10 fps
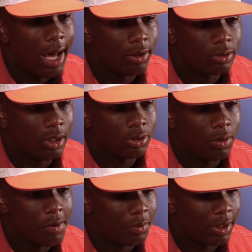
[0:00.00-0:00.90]
I don't talk to
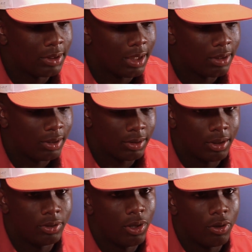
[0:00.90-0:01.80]
him as much as I talk to
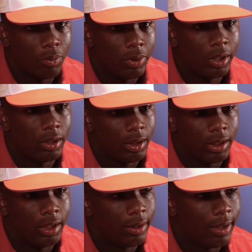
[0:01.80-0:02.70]
Coach Odom, but
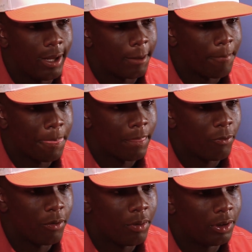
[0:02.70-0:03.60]
again, like,
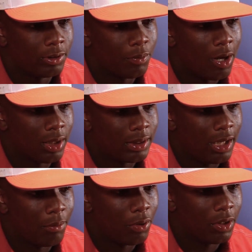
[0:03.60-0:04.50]
we're both small
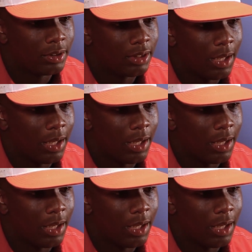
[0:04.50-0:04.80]
town boys.